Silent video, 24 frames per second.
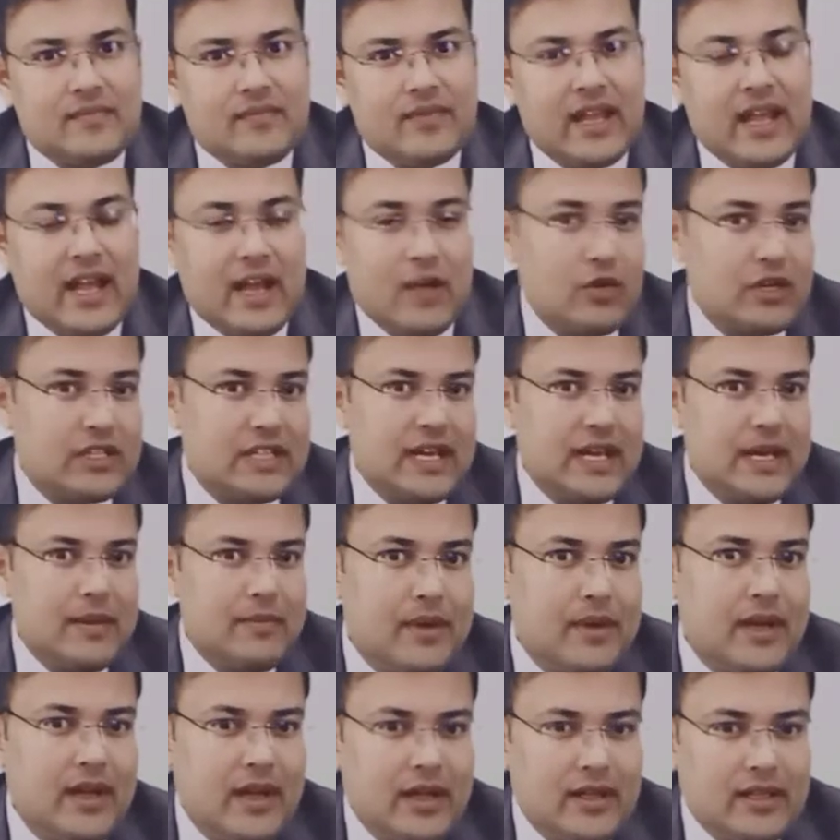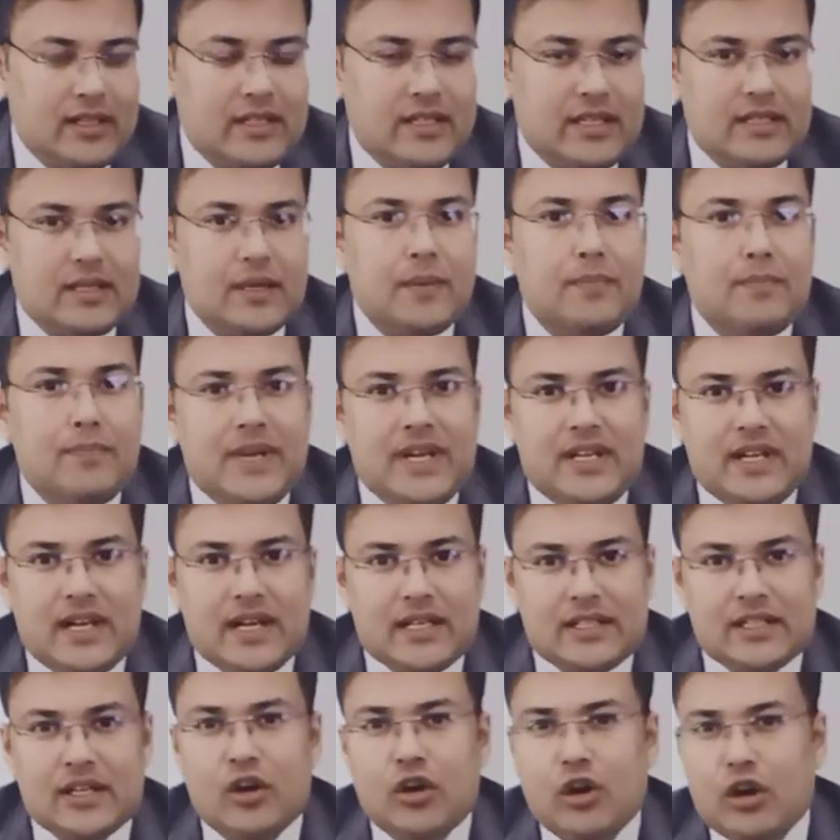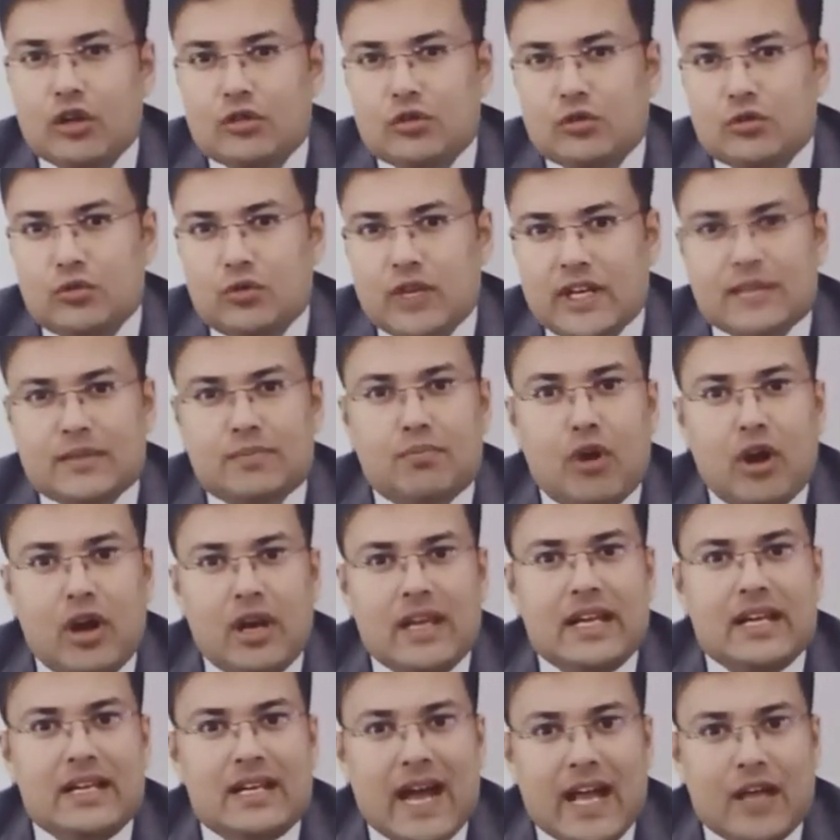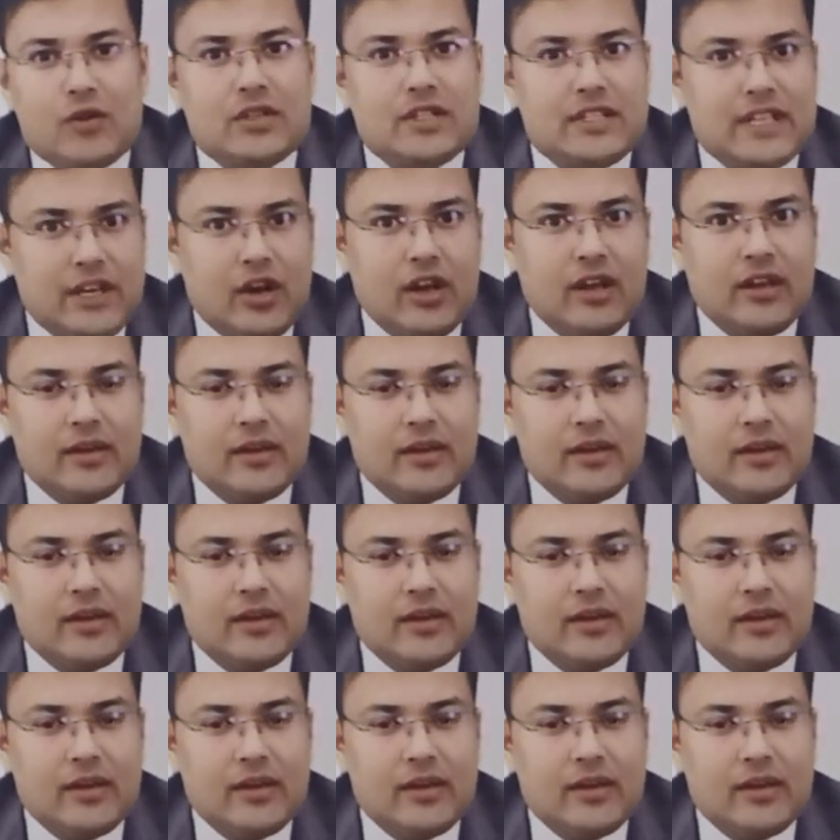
And what's the name? This is PDS, also known as polydioxanone.